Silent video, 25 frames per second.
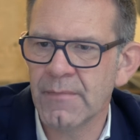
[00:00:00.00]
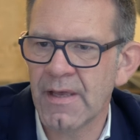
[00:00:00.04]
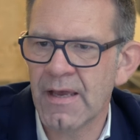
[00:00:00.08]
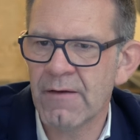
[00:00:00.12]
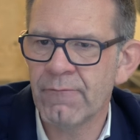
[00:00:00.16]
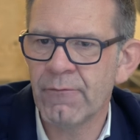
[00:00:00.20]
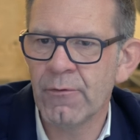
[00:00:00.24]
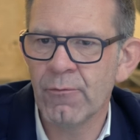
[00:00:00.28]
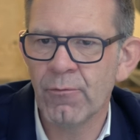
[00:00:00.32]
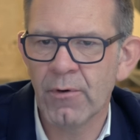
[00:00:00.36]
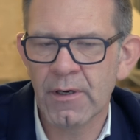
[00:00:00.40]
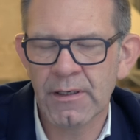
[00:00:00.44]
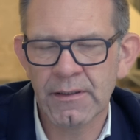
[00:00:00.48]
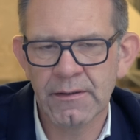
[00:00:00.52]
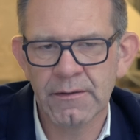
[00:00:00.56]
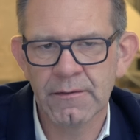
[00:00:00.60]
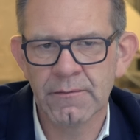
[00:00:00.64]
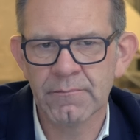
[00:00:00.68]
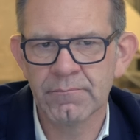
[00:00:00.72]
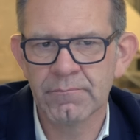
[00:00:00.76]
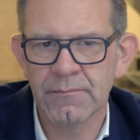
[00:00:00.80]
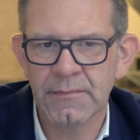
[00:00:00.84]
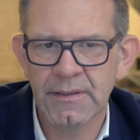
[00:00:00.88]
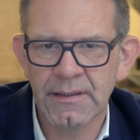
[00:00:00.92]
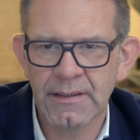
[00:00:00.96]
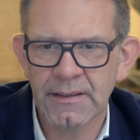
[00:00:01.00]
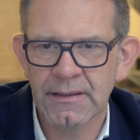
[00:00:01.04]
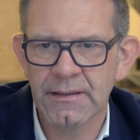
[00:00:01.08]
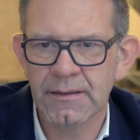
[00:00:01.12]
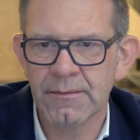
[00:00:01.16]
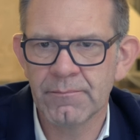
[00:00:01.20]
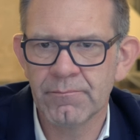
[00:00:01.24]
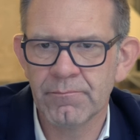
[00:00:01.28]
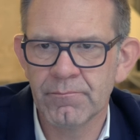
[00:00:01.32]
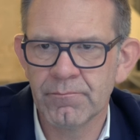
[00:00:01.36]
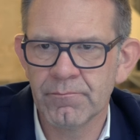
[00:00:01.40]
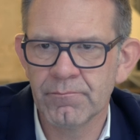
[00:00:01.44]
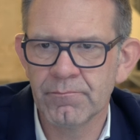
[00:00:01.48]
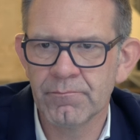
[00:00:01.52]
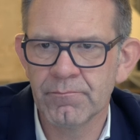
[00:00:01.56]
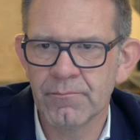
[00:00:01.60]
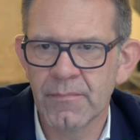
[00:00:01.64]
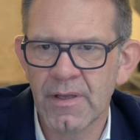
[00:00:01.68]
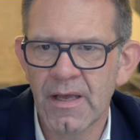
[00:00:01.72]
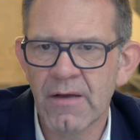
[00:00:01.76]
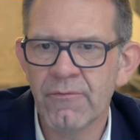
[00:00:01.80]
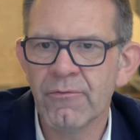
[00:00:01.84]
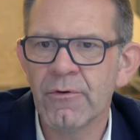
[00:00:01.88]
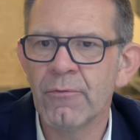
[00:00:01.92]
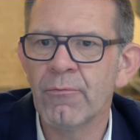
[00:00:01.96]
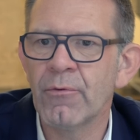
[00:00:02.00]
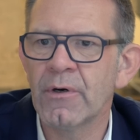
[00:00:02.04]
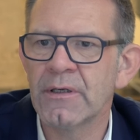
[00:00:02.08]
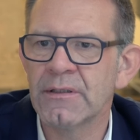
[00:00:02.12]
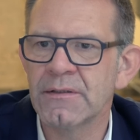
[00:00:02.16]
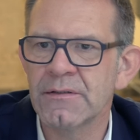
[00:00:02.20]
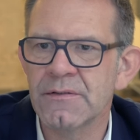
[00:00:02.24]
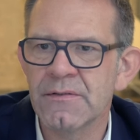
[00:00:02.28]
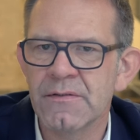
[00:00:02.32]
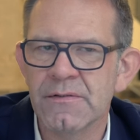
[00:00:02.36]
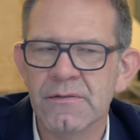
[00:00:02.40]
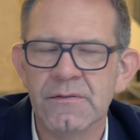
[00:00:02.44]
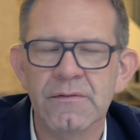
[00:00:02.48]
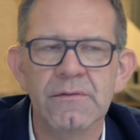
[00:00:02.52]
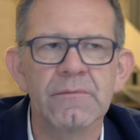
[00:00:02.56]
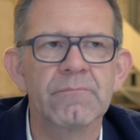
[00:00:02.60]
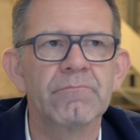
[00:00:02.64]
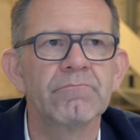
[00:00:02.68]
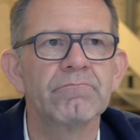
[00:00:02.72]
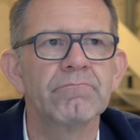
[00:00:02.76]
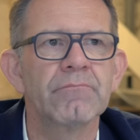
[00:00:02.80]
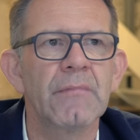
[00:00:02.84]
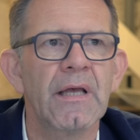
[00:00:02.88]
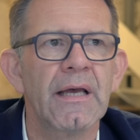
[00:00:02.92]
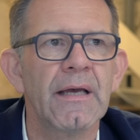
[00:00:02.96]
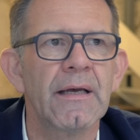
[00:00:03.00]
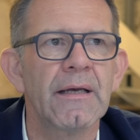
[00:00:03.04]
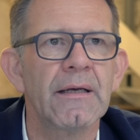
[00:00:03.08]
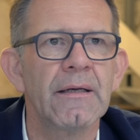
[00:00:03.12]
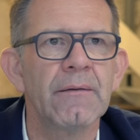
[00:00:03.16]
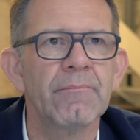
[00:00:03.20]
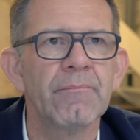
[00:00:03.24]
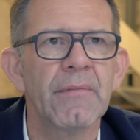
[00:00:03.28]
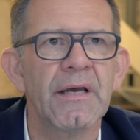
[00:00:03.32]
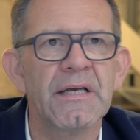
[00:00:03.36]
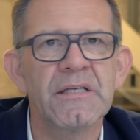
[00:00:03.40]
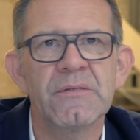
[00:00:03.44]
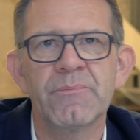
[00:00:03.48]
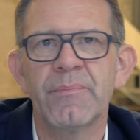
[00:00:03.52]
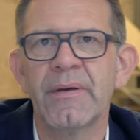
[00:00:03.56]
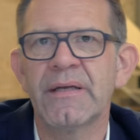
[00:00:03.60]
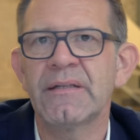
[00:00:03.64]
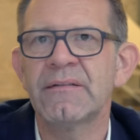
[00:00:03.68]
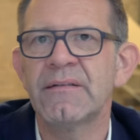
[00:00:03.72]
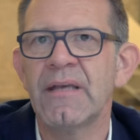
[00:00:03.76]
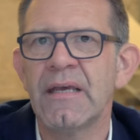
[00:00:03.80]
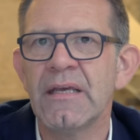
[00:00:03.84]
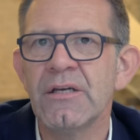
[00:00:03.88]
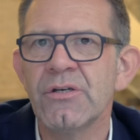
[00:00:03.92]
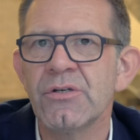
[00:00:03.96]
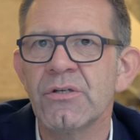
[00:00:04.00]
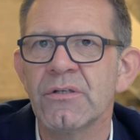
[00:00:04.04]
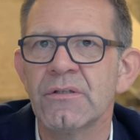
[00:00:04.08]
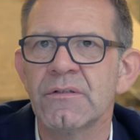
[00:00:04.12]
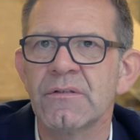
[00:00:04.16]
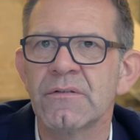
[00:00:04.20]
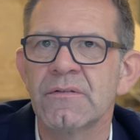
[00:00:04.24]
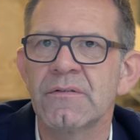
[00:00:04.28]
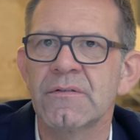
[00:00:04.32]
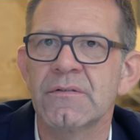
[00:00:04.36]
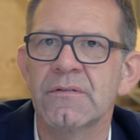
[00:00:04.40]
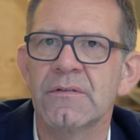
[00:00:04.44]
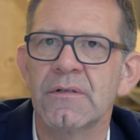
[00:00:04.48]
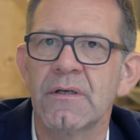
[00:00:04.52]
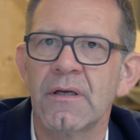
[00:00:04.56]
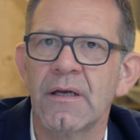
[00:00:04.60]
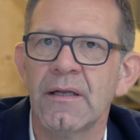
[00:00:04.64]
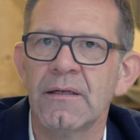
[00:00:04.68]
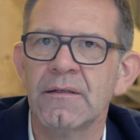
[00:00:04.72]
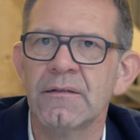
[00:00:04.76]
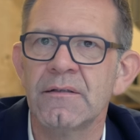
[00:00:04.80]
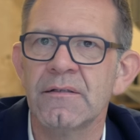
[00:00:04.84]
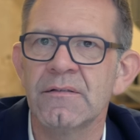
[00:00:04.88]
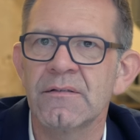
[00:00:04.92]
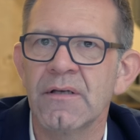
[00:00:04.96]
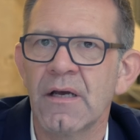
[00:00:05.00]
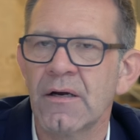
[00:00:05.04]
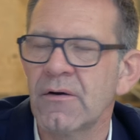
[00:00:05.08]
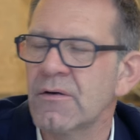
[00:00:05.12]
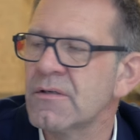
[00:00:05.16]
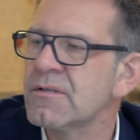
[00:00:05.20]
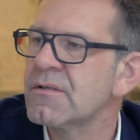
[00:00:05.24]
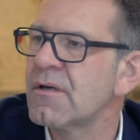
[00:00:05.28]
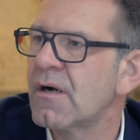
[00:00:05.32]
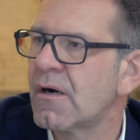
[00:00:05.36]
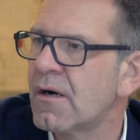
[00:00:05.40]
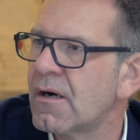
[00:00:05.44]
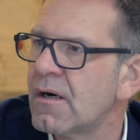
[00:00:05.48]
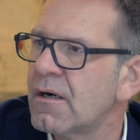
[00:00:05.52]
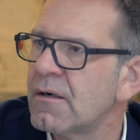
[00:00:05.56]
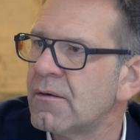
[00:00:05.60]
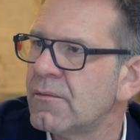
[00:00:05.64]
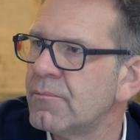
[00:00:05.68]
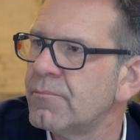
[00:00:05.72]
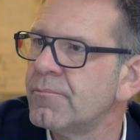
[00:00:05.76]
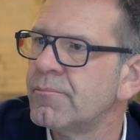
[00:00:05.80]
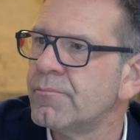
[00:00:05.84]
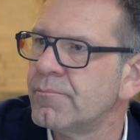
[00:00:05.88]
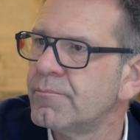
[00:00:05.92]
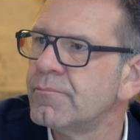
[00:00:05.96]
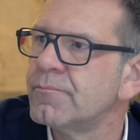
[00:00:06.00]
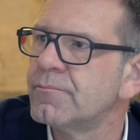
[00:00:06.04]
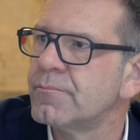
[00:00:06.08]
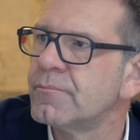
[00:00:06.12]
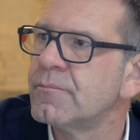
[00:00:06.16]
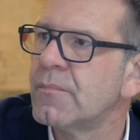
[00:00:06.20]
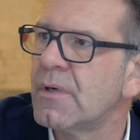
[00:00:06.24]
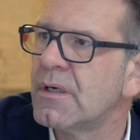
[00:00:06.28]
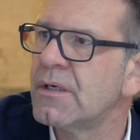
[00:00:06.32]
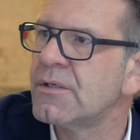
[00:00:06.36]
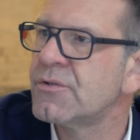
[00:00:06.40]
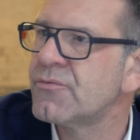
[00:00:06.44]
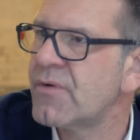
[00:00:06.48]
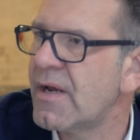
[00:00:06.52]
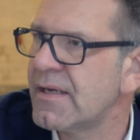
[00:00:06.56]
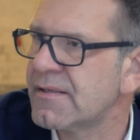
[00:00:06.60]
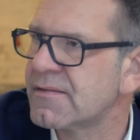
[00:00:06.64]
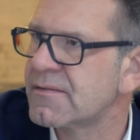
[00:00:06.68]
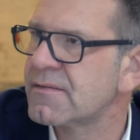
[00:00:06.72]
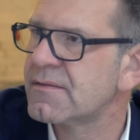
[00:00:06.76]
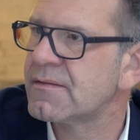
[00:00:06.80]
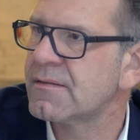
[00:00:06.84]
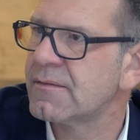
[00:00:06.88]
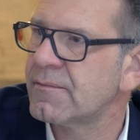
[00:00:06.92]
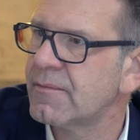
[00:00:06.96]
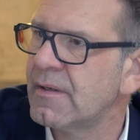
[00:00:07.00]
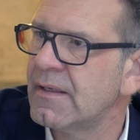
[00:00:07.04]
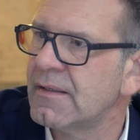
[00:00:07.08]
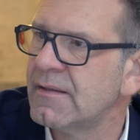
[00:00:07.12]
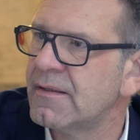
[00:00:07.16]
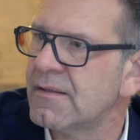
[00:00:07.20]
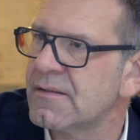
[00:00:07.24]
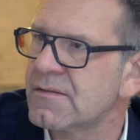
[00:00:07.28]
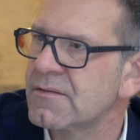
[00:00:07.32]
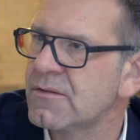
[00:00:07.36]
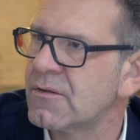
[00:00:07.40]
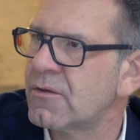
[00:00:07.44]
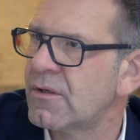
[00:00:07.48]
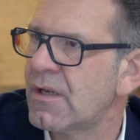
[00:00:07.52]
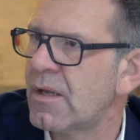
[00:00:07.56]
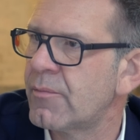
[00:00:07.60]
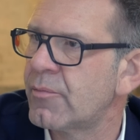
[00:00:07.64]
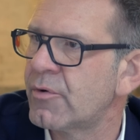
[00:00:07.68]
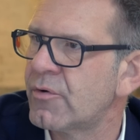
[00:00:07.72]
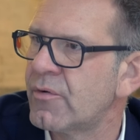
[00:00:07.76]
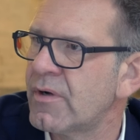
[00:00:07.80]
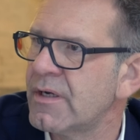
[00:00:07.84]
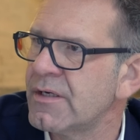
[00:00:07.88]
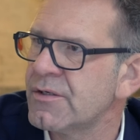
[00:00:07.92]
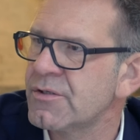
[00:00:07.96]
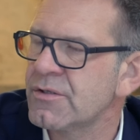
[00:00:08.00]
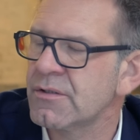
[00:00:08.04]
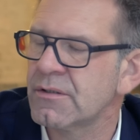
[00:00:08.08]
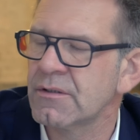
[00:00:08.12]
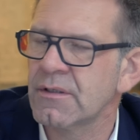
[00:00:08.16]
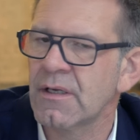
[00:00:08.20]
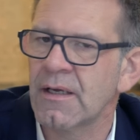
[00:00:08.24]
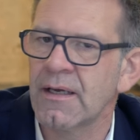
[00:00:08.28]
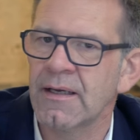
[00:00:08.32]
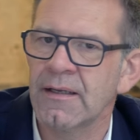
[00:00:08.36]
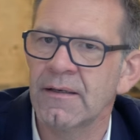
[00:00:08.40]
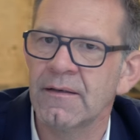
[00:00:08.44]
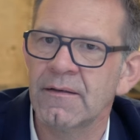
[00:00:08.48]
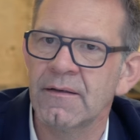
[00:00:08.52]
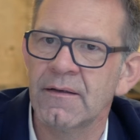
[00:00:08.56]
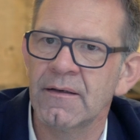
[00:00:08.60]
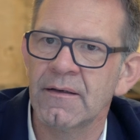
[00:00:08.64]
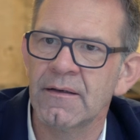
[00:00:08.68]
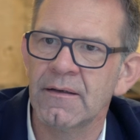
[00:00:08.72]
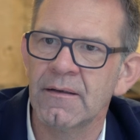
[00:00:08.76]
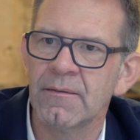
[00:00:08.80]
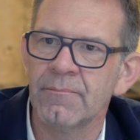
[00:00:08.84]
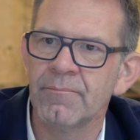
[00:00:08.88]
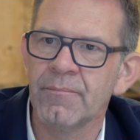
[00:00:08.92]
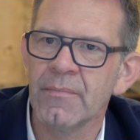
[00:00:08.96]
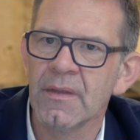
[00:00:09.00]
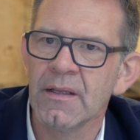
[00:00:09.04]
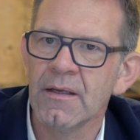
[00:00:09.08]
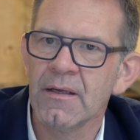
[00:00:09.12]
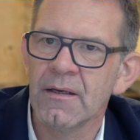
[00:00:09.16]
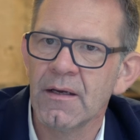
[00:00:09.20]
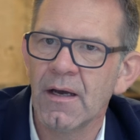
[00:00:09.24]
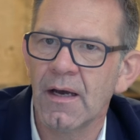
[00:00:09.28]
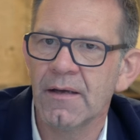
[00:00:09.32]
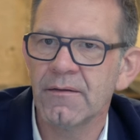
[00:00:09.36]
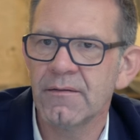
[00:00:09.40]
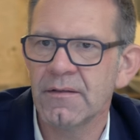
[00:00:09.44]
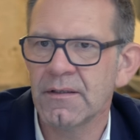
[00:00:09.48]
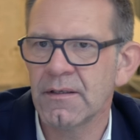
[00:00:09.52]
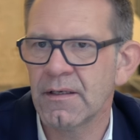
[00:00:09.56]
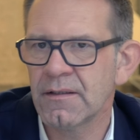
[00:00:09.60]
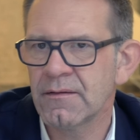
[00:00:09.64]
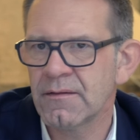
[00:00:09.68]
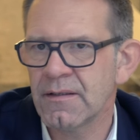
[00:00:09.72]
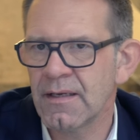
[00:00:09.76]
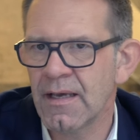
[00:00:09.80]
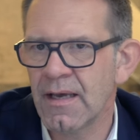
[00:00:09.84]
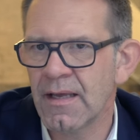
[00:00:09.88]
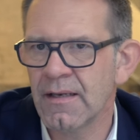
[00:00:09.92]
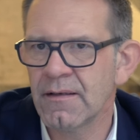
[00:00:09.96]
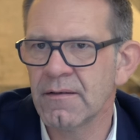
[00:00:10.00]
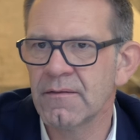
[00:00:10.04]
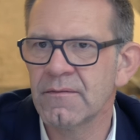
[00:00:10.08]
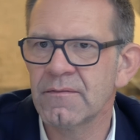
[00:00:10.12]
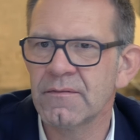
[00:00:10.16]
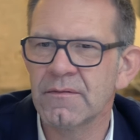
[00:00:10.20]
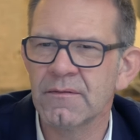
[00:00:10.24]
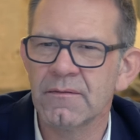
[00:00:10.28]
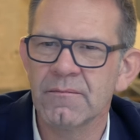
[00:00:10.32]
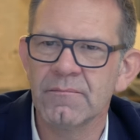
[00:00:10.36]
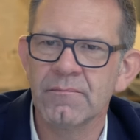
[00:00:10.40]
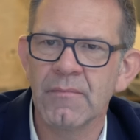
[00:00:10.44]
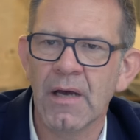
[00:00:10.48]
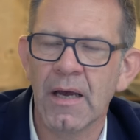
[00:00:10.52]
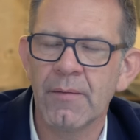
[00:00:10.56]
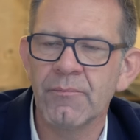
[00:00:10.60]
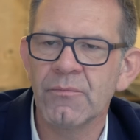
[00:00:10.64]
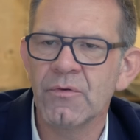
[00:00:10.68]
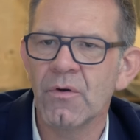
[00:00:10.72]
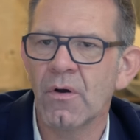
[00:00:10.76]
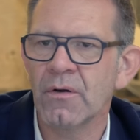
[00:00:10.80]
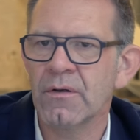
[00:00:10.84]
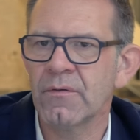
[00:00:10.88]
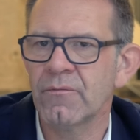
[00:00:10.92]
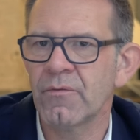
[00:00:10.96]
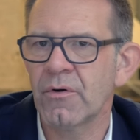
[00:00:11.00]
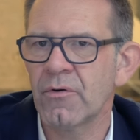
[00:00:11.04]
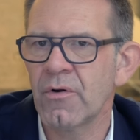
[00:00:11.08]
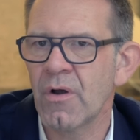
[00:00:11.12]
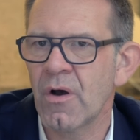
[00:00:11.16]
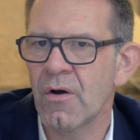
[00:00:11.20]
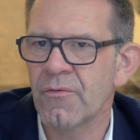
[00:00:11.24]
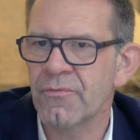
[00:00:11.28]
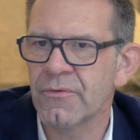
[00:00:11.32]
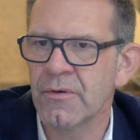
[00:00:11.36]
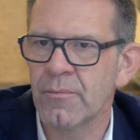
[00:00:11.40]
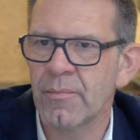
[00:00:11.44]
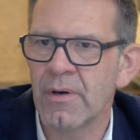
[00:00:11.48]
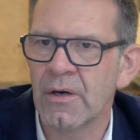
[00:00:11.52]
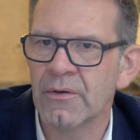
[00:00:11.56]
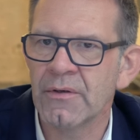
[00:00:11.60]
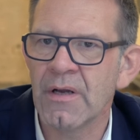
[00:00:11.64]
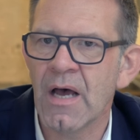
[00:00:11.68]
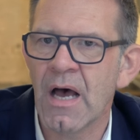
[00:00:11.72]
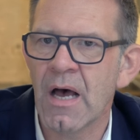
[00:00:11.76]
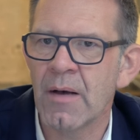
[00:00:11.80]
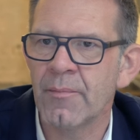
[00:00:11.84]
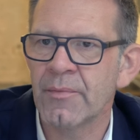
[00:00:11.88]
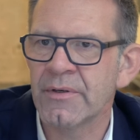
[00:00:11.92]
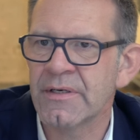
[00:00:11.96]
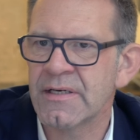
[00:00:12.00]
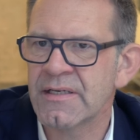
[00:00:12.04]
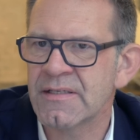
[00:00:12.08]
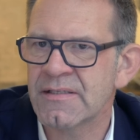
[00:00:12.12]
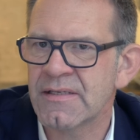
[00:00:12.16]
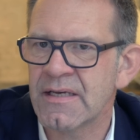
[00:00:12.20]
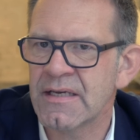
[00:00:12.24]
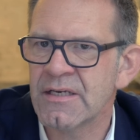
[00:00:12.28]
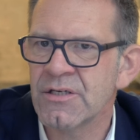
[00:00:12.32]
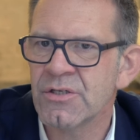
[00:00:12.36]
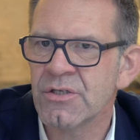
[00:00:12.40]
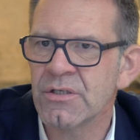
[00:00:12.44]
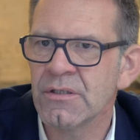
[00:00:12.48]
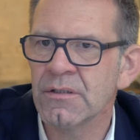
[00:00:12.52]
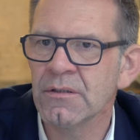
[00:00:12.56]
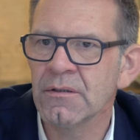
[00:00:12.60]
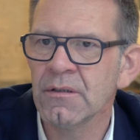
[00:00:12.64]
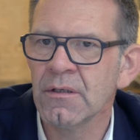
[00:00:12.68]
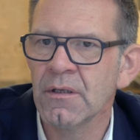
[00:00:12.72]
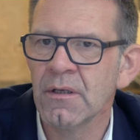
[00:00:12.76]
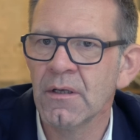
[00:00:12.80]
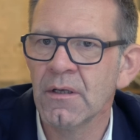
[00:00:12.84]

everyone, um, everyone's um, expectations and desires are addressed mm -hmm. in this collaboration. And um, I think at the end, I'm talking very often about harmonization.